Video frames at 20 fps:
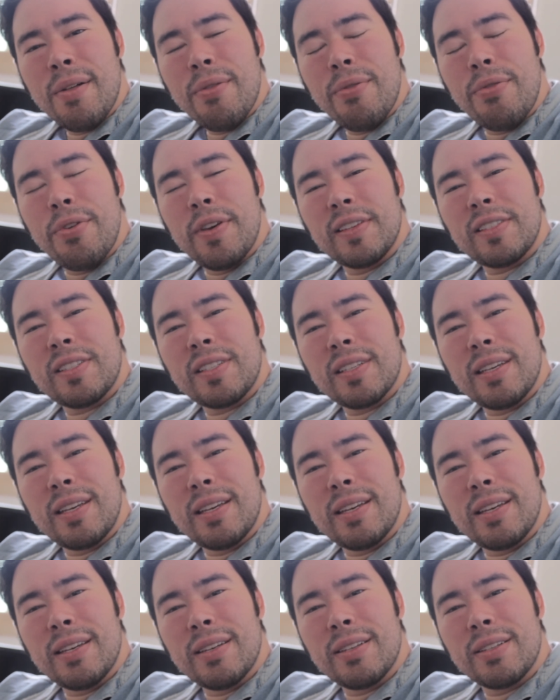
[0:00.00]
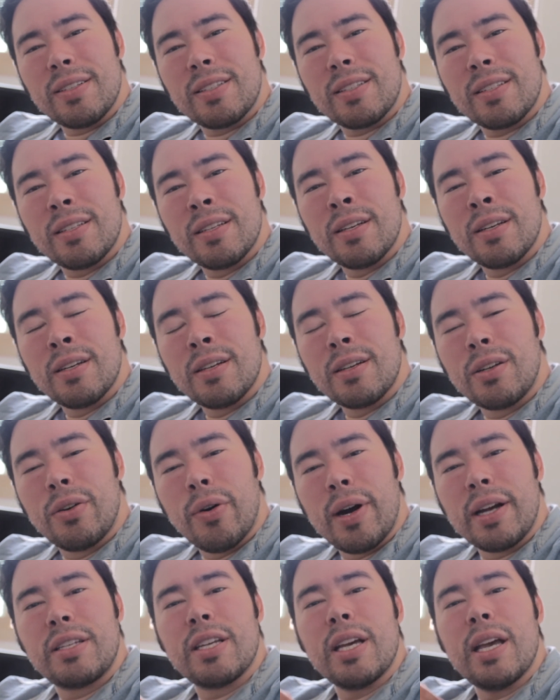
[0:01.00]
This is
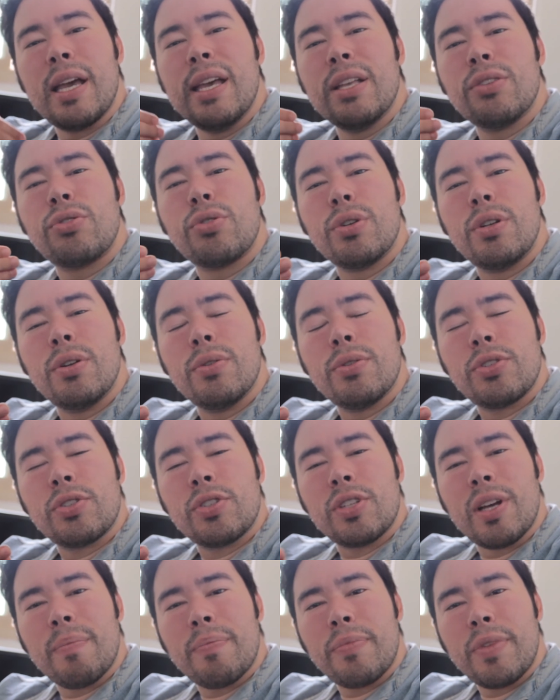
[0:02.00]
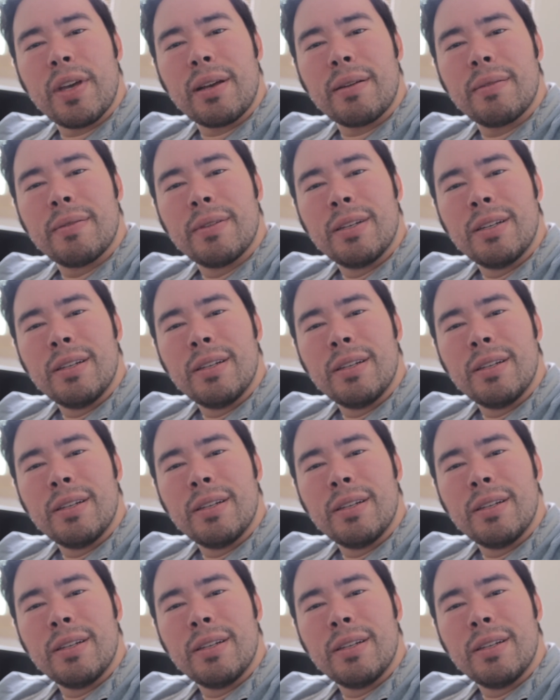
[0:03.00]
going to introduce something.